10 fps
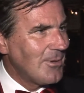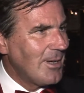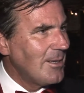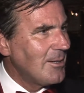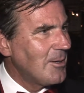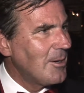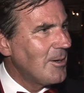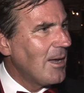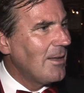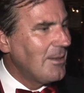And uh,
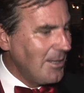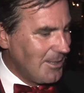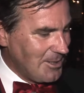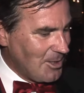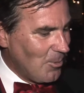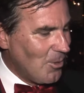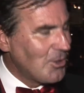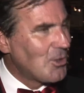I think this award